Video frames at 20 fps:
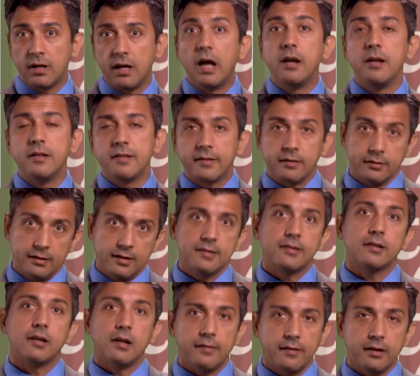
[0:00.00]
And it's
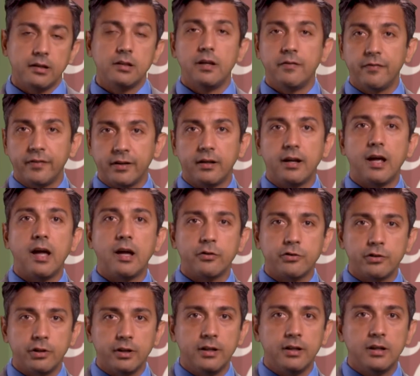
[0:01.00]
statistically significant,
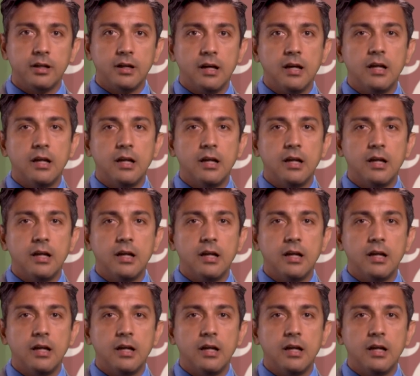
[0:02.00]
actually.